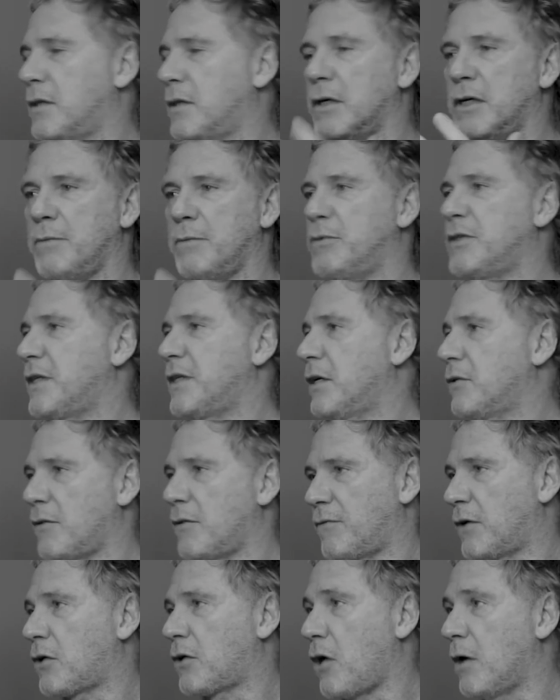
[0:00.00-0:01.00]
30%
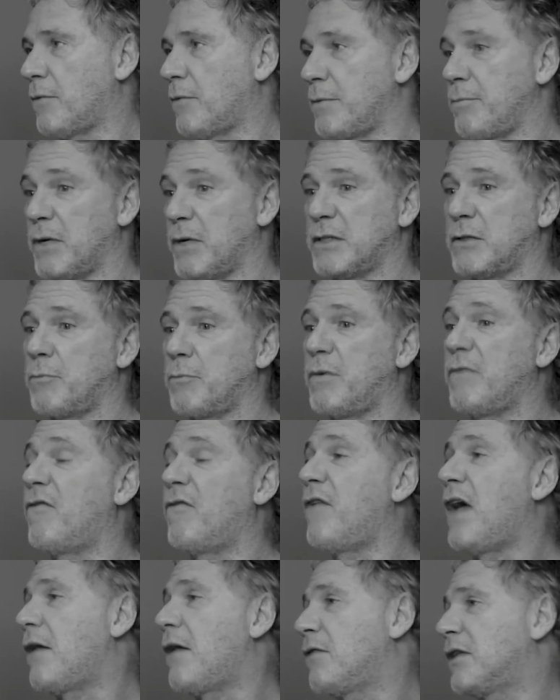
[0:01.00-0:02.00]
of a company must be
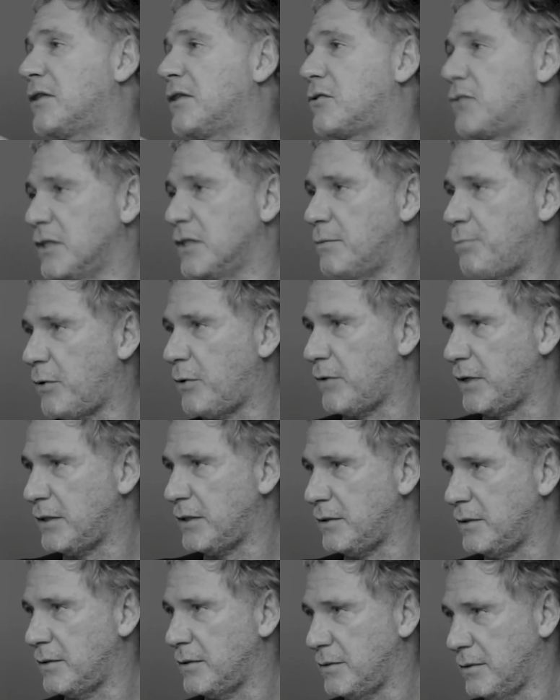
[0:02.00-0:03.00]
very
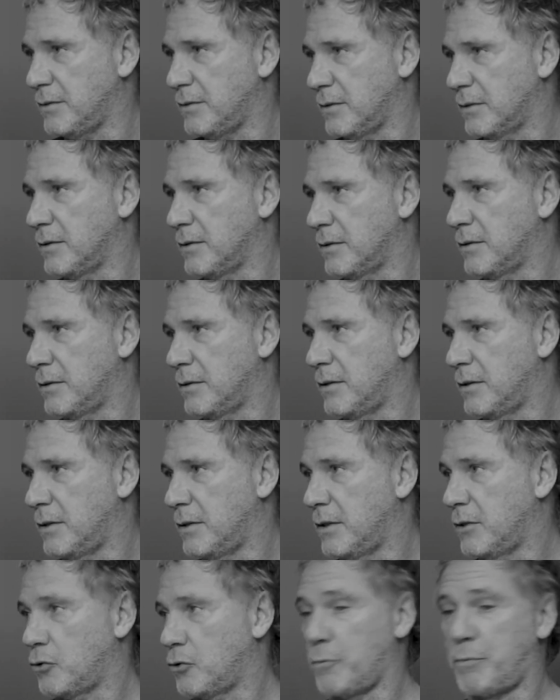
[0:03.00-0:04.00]
transparent
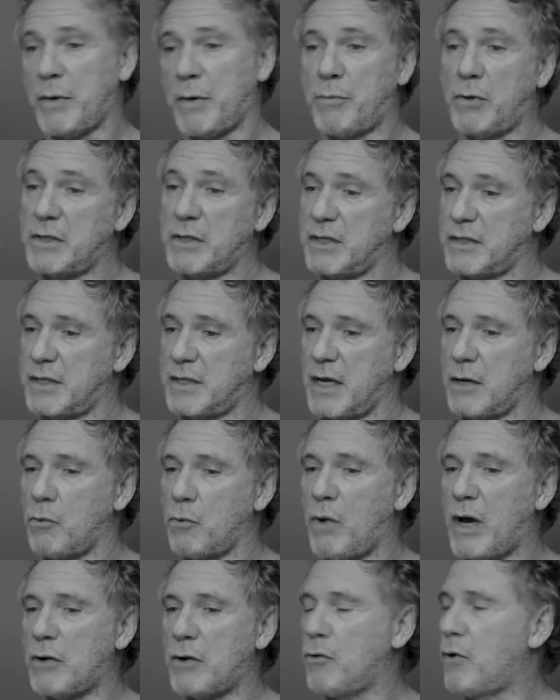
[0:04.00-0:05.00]
to people understand
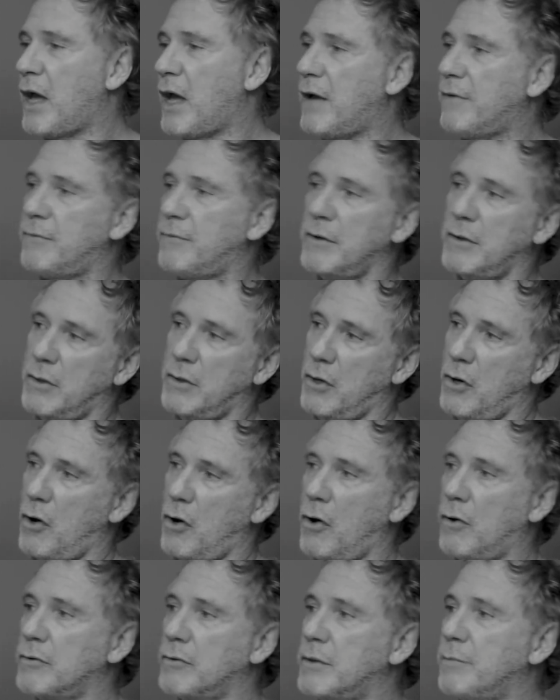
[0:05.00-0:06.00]
what you have
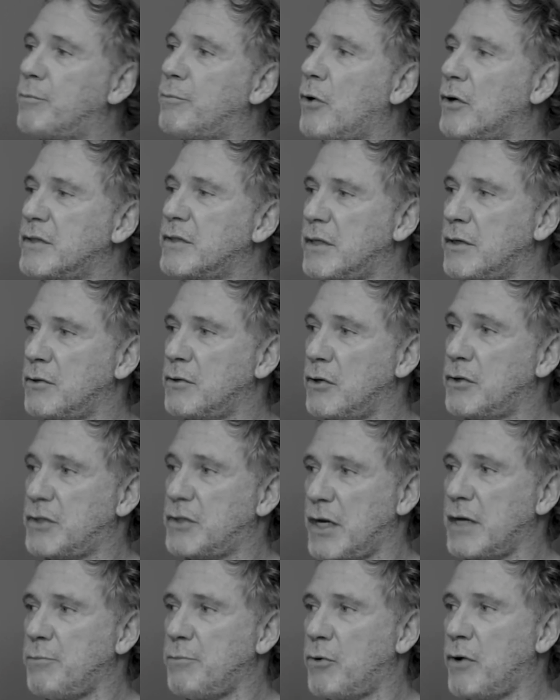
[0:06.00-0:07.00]
on the process, in the
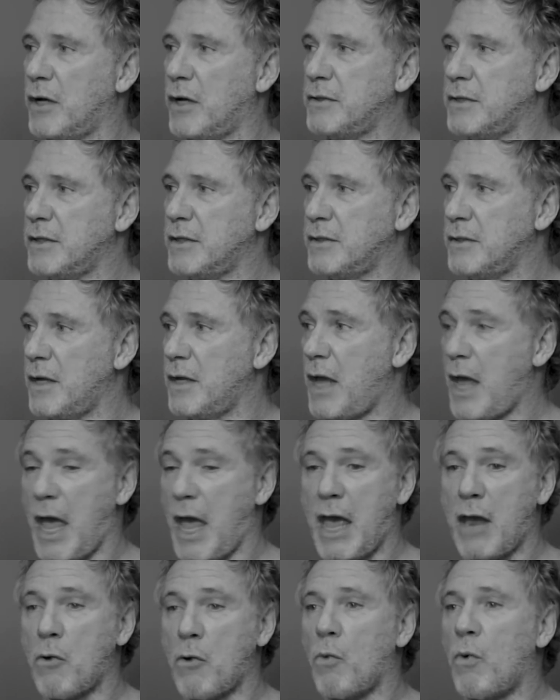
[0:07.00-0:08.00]
chain process,
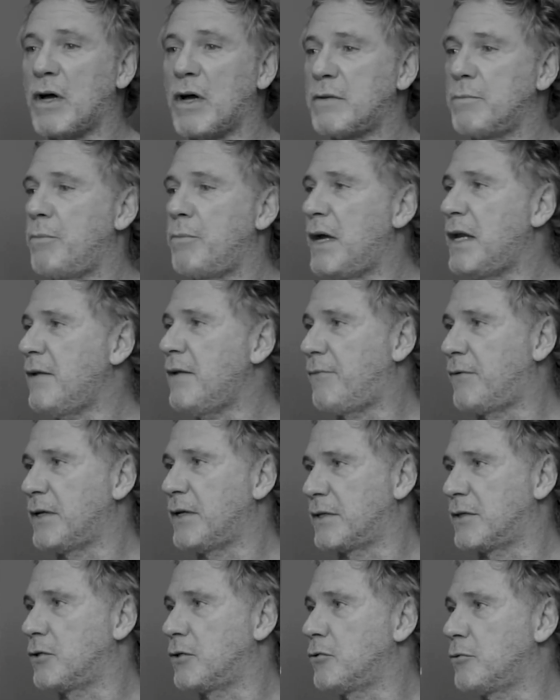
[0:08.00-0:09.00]
and what
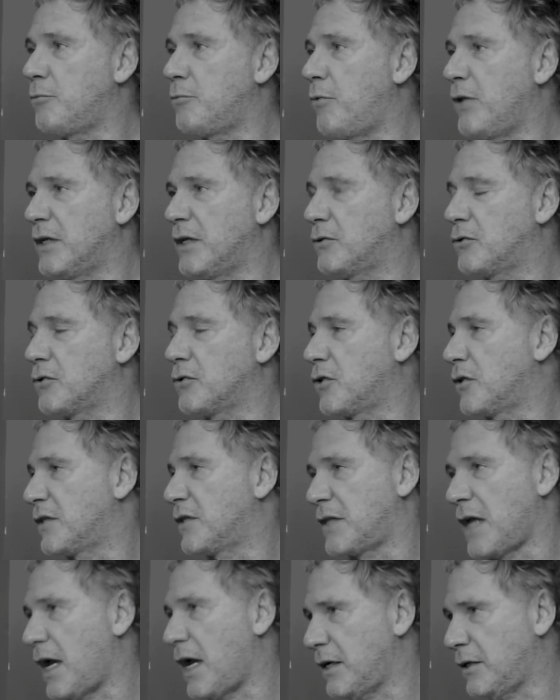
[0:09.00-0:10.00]
benefits you bring to
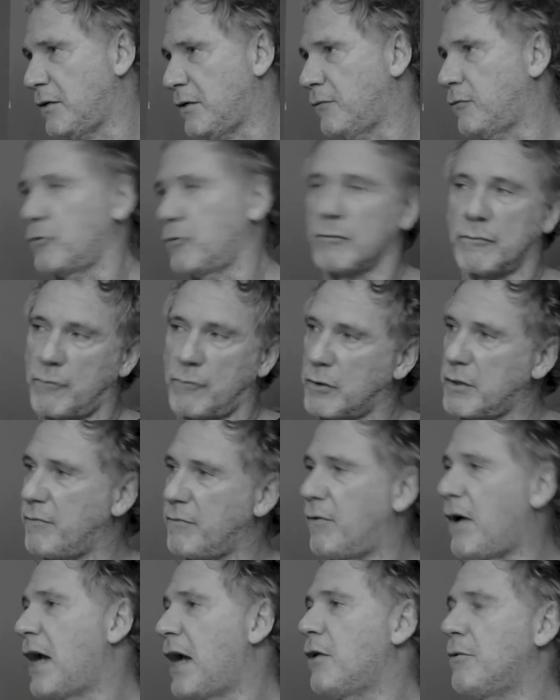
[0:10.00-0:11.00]
society, for the
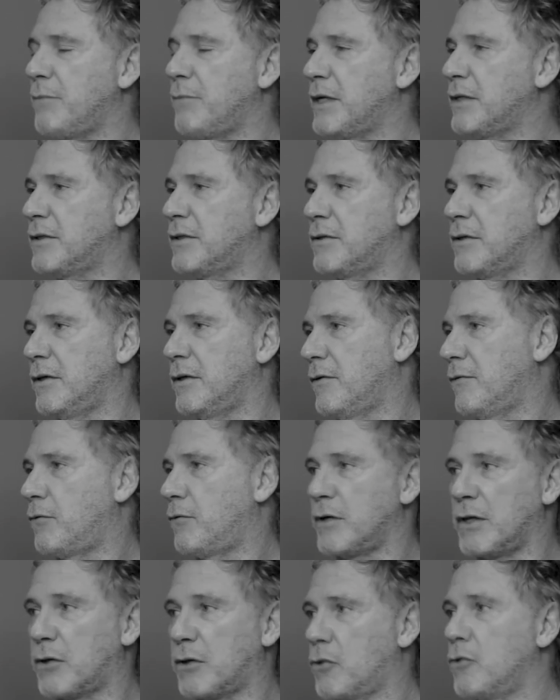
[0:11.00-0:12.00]
environment, for
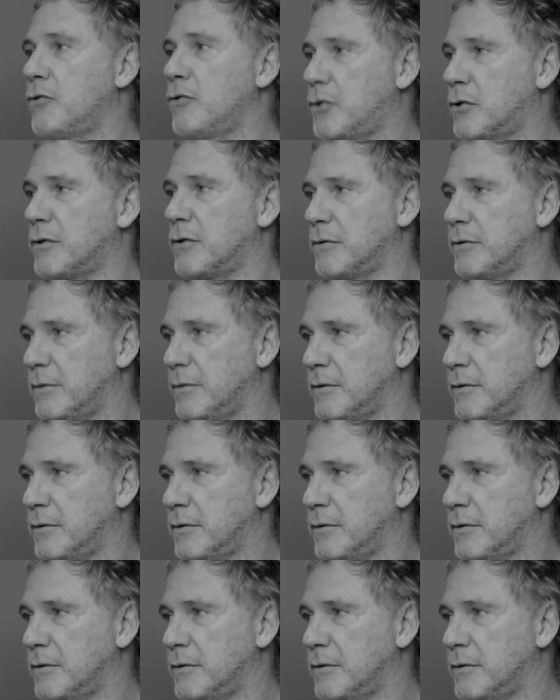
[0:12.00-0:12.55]
the culture.